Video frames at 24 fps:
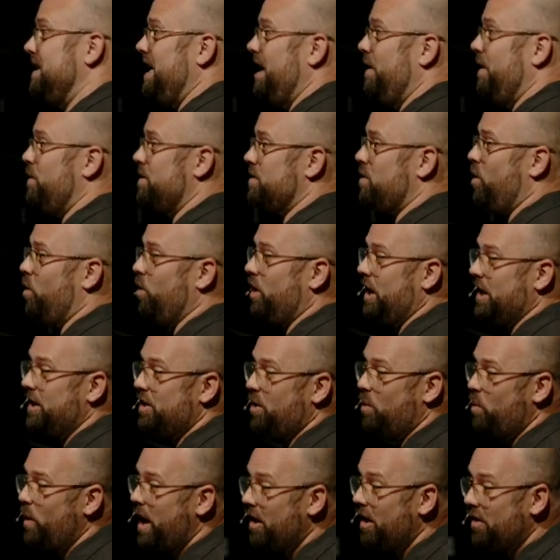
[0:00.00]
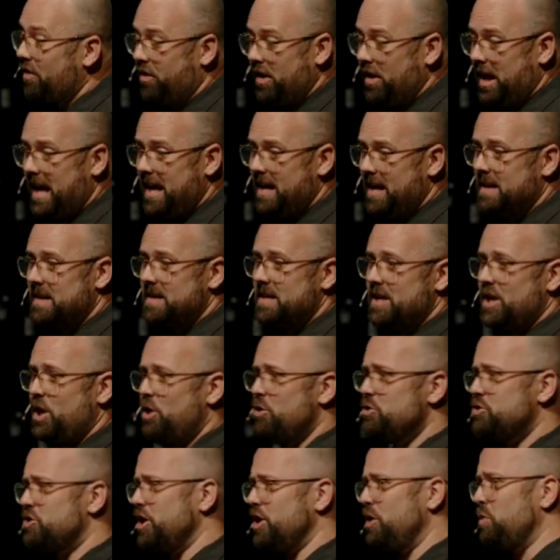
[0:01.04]
It was only the wealthy
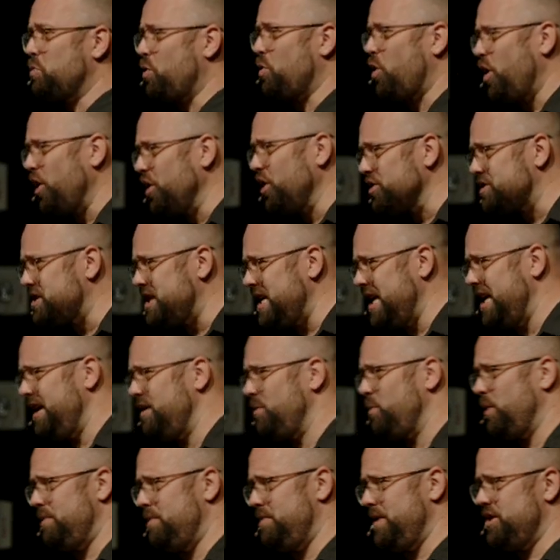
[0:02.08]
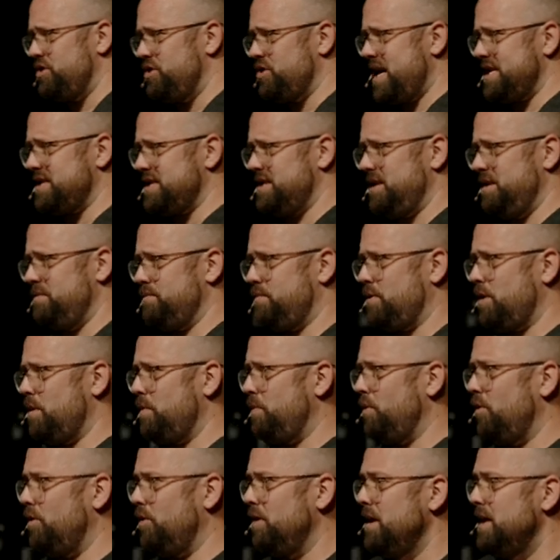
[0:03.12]
Usually, royalty would be dressed in
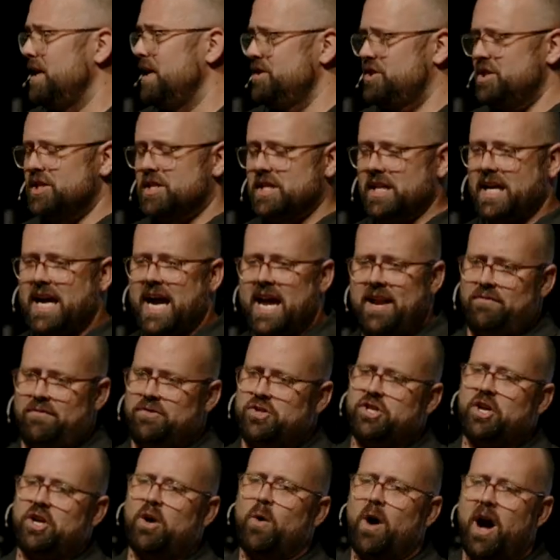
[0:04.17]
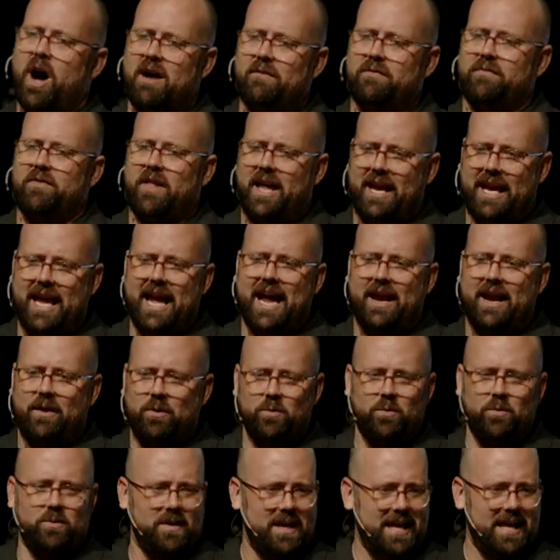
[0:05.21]
purple just to kind of show off, like, hey,
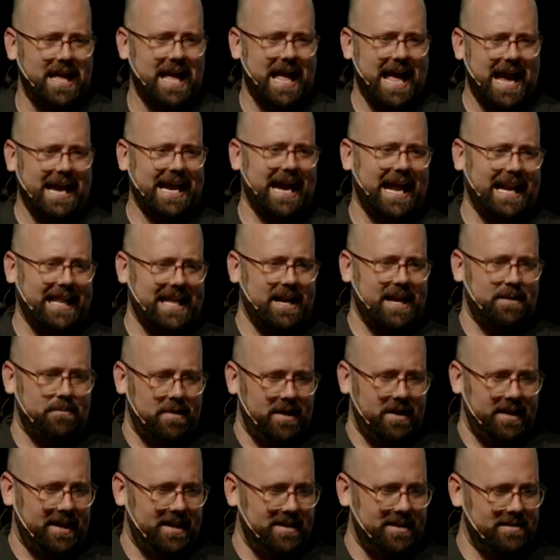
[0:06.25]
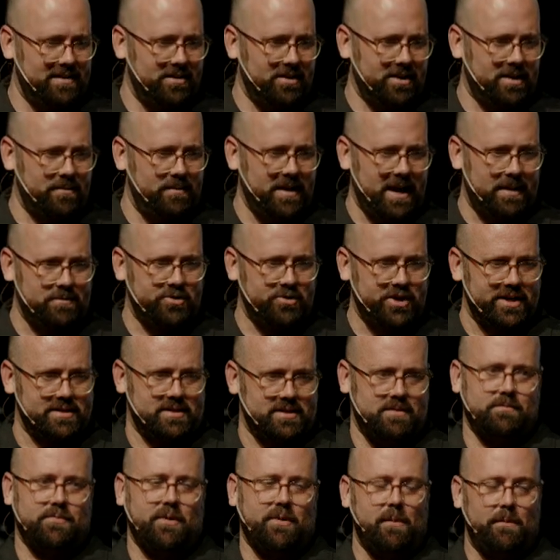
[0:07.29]
I got a lot of money. Look at me, I'm dressed
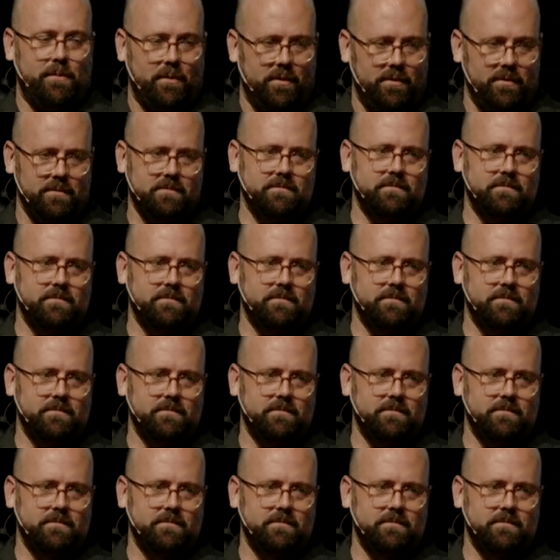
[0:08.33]
in purple.